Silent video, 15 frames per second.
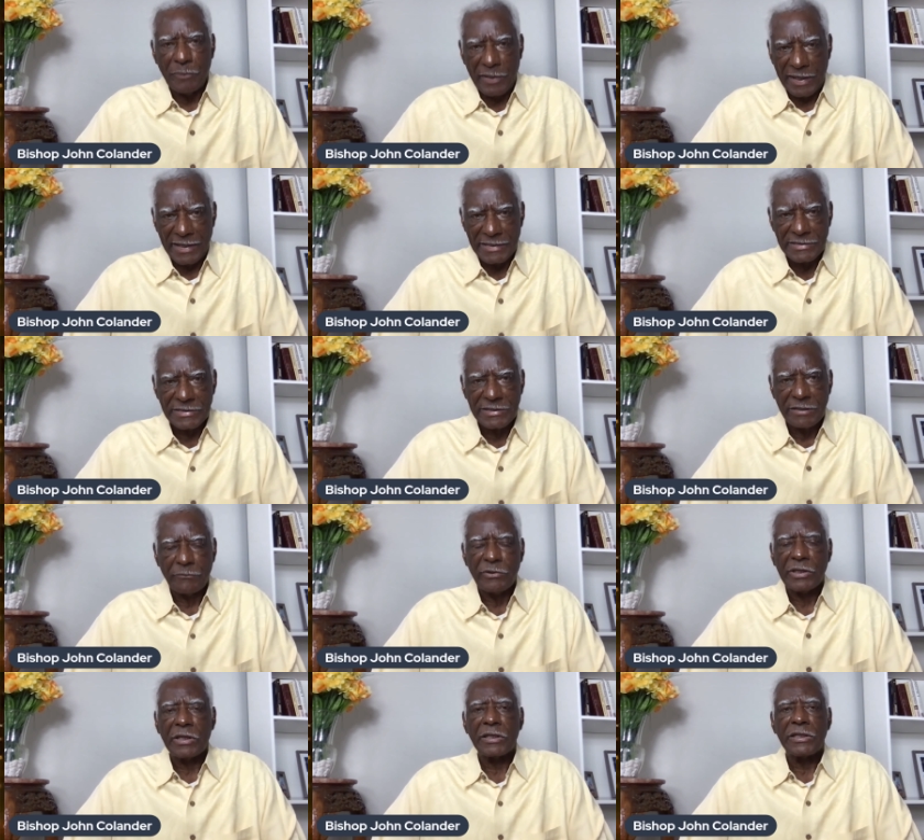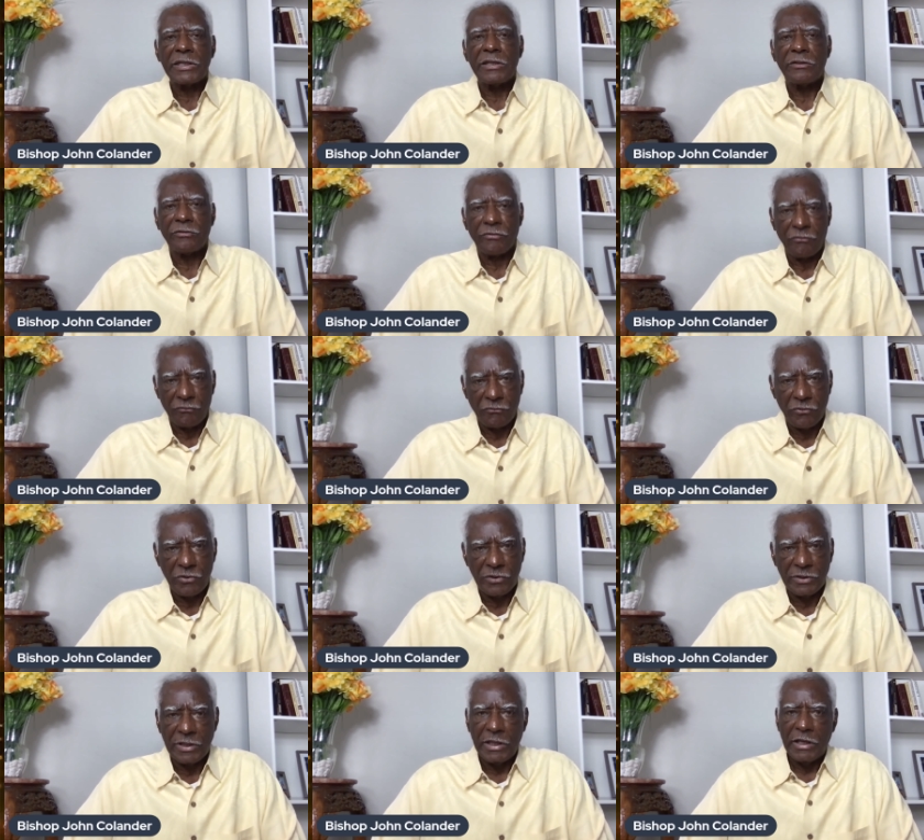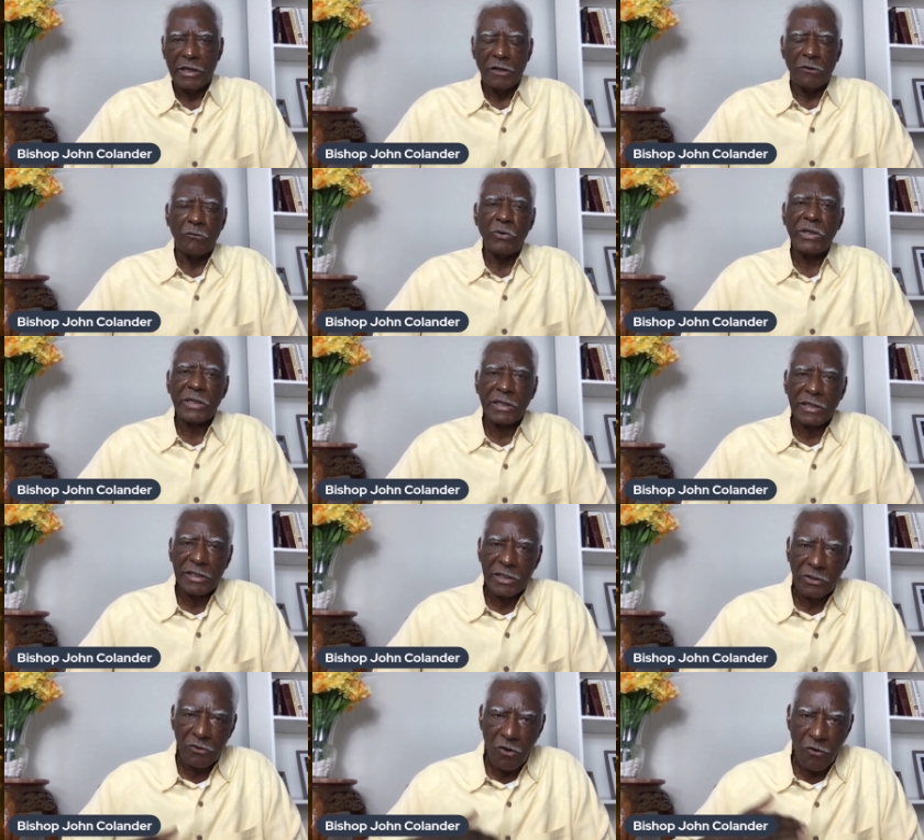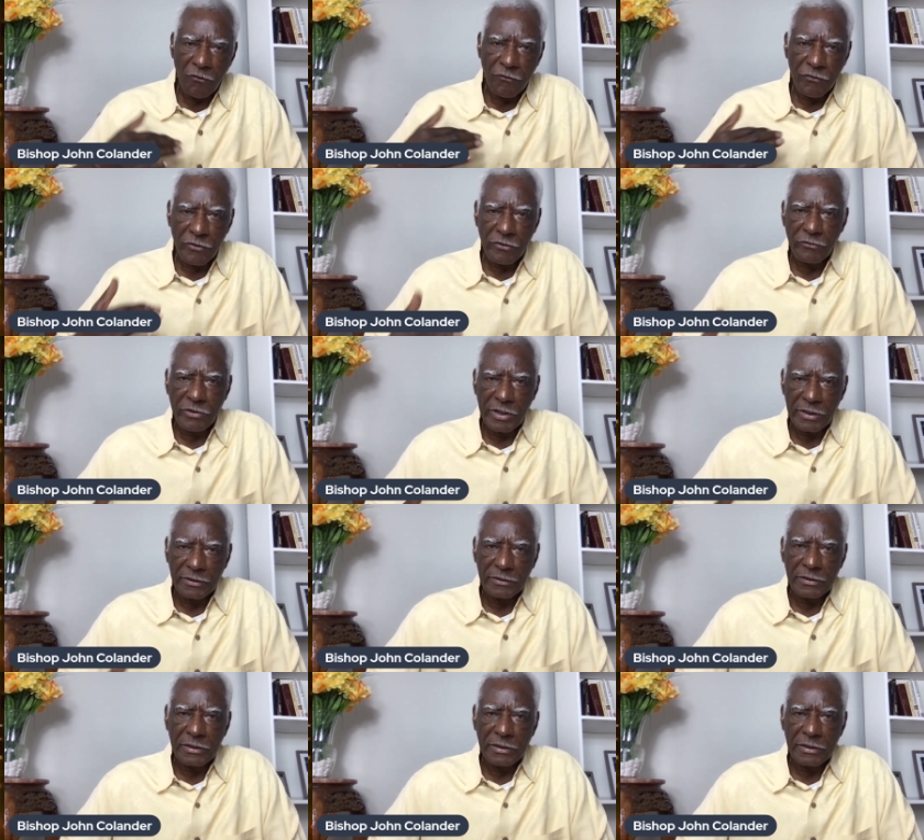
past it, we can get through it, we can get over it.